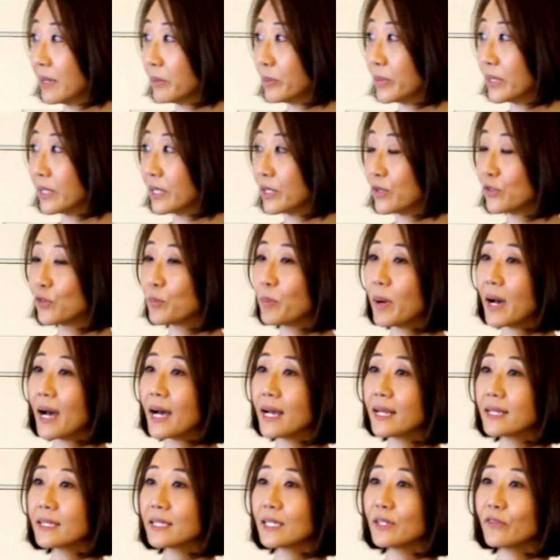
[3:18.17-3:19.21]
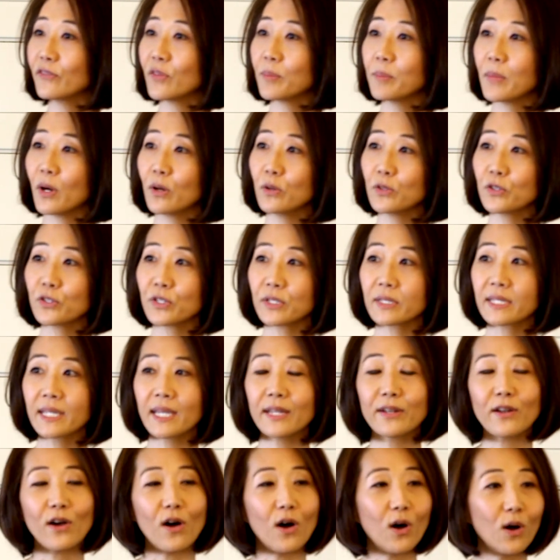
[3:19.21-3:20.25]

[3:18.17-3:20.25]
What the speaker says: because positive emotion can